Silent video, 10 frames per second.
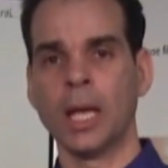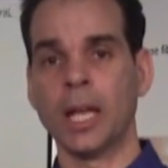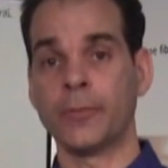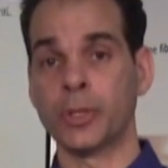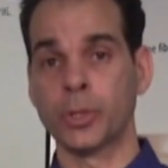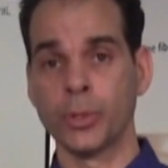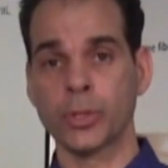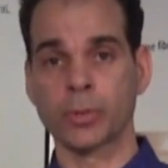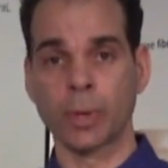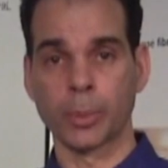And if you
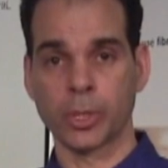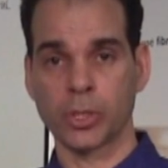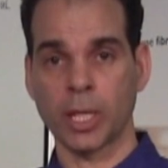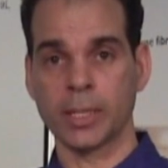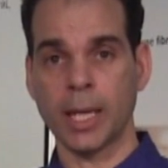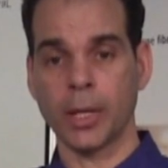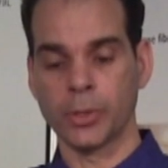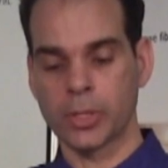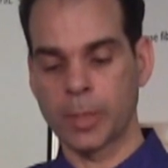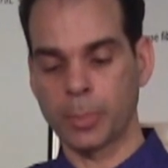choose to run with the shade down,
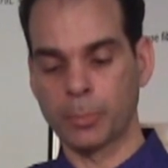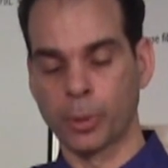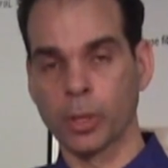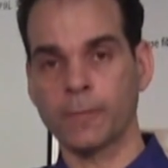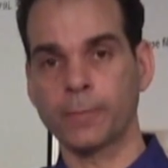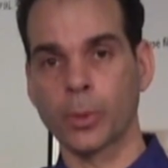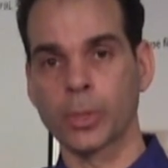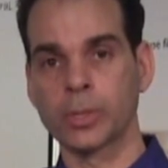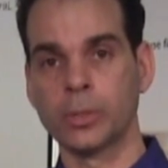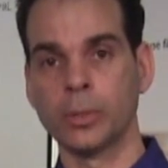you simply pull it
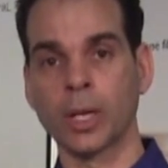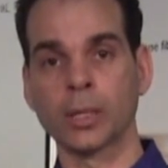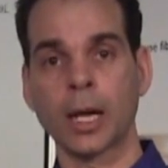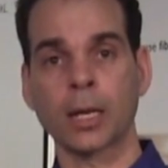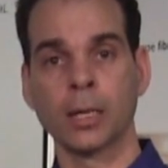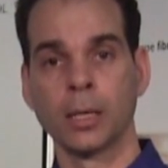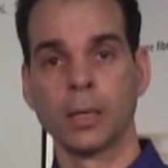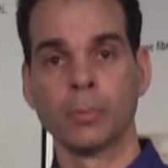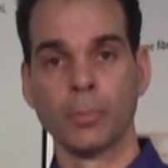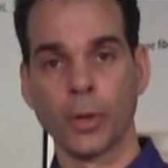forward to unlock
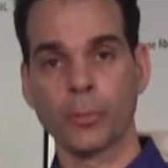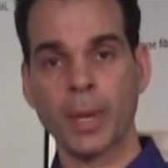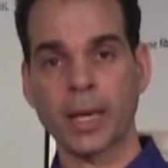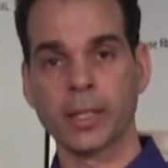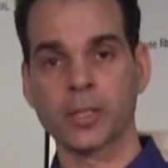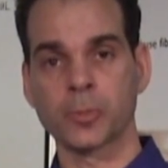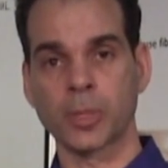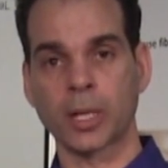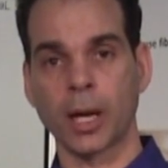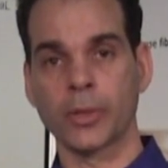both mechanisms
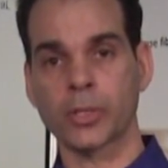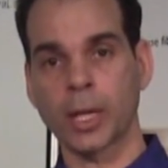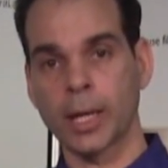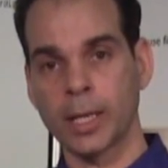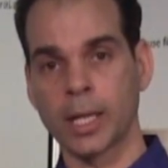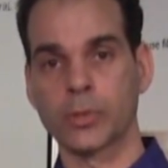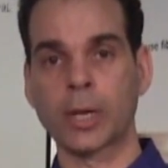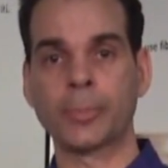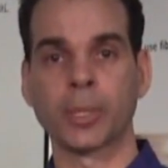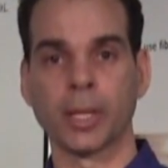on either side and
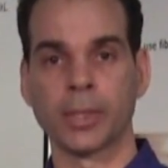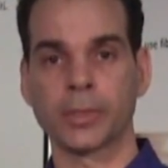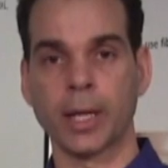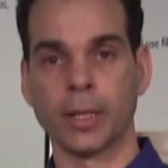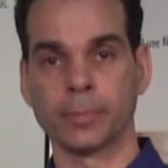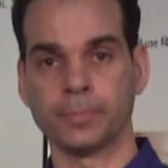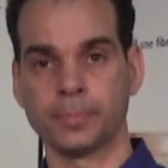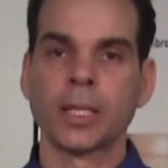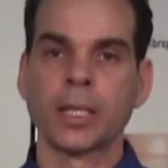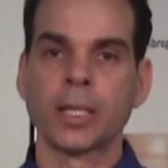drop the lens down.
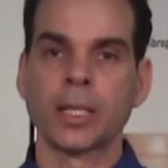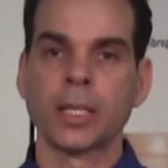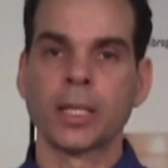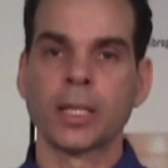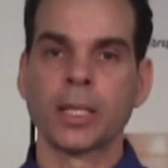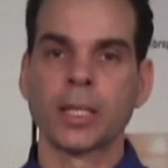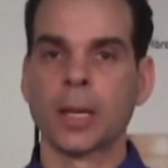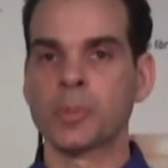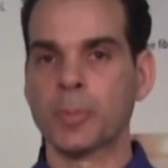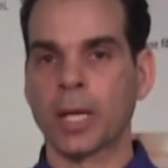Now the Pro Shade
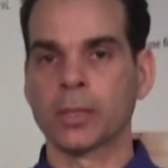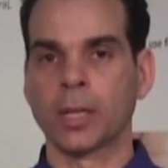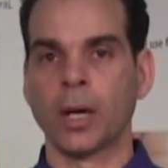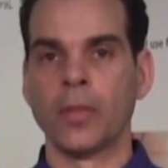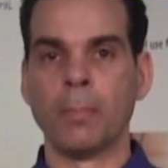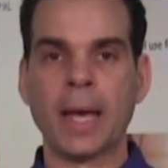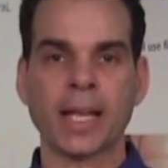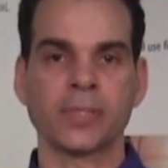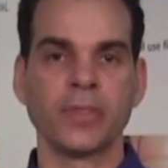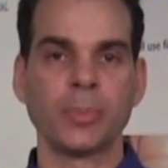comes mounted on the
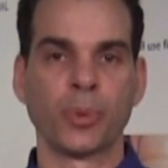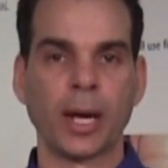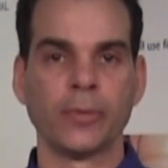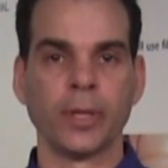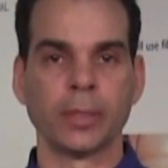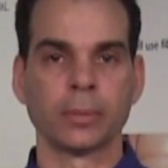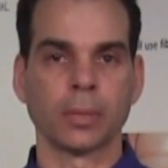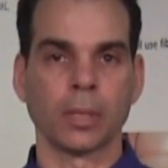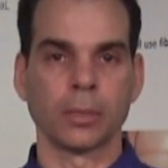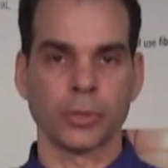Max V brow vent
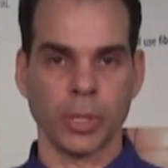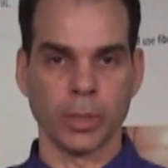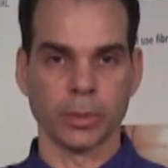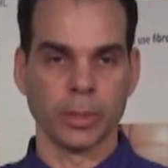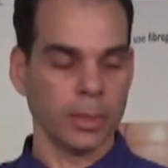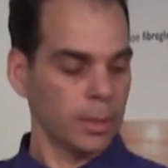shield.